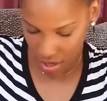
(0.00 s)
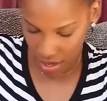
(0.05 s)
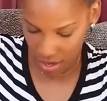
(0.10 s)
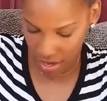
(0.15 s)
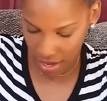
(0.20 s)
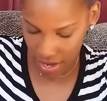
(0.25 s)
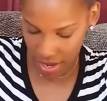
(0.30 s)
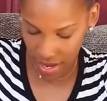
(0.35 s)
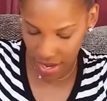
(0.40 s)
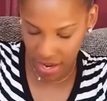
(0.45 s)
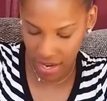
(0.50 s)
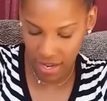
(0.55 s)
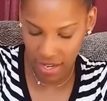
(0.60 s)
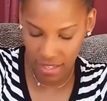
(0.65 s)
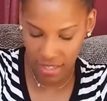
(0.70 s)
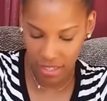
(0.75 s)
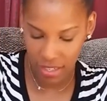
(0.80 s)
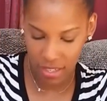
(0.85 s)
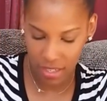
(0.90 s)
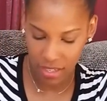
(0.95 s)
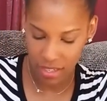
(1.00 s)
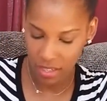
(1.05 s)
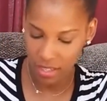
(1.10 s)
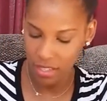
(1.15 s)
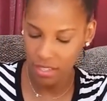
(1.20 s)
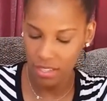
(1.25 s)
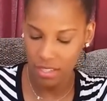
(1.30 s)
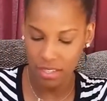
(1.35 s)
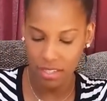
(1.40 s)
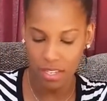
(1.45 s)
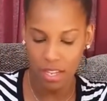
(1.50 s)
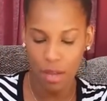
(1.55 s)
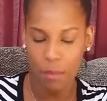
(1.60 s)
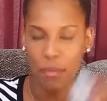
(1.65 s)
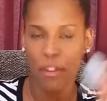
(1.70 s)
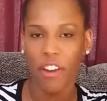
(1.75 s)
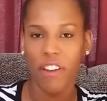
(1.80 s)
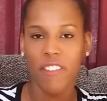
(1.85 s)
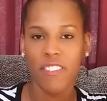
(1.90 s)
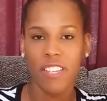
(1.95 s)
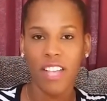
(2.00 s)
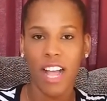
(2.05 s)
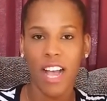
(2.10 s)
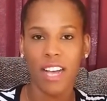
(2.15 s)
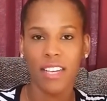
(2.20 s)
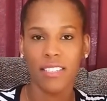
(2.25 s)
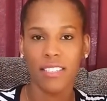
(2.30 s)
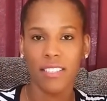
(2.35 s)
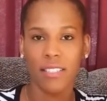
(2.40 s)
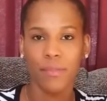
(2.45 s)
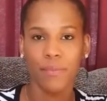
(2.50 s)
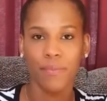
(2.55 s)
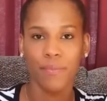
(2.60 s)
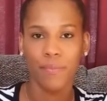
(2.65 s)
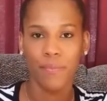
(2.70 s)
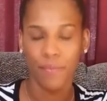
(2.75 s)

and a pair of socks.